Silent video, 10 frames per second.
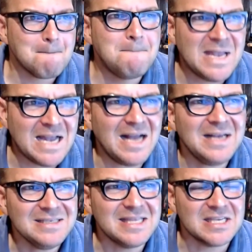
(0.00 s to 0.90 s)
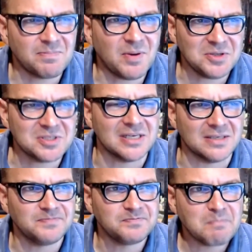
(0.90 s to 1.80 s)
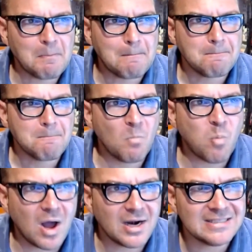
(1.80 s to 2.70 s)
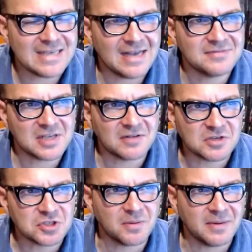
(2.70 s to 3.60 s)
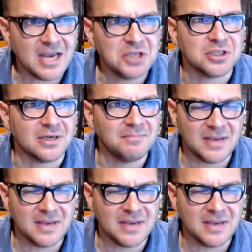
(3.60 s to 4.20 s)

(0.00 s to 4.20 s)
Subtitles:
Because this person wanted to have self-determination,